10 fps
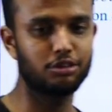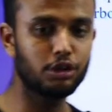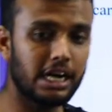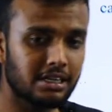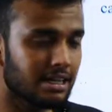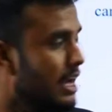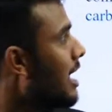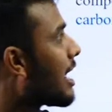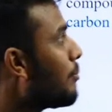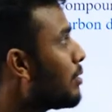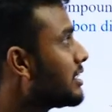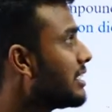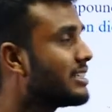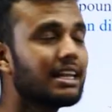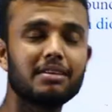Students,
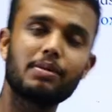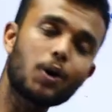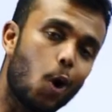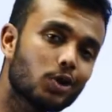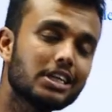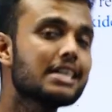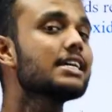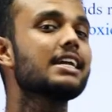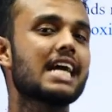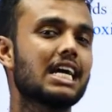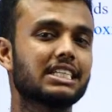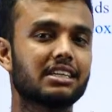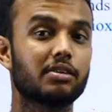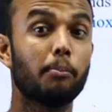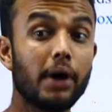combustion is nothing but oxidation
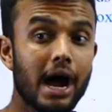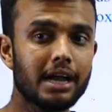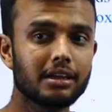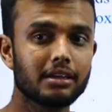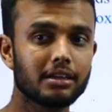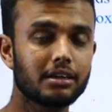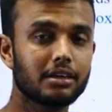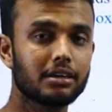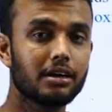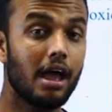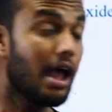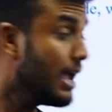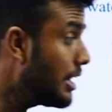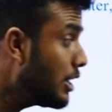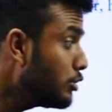reaction, but
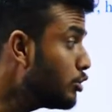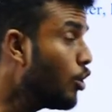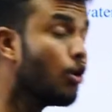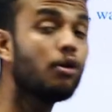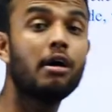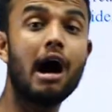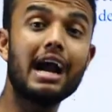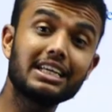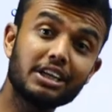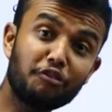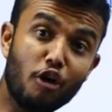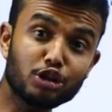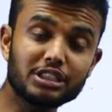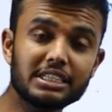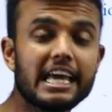here also addition of
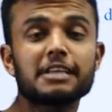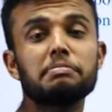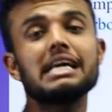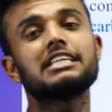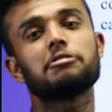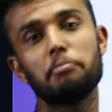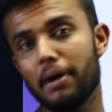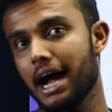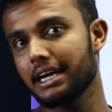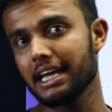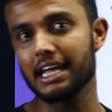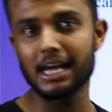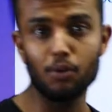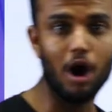oxygen takes place, but here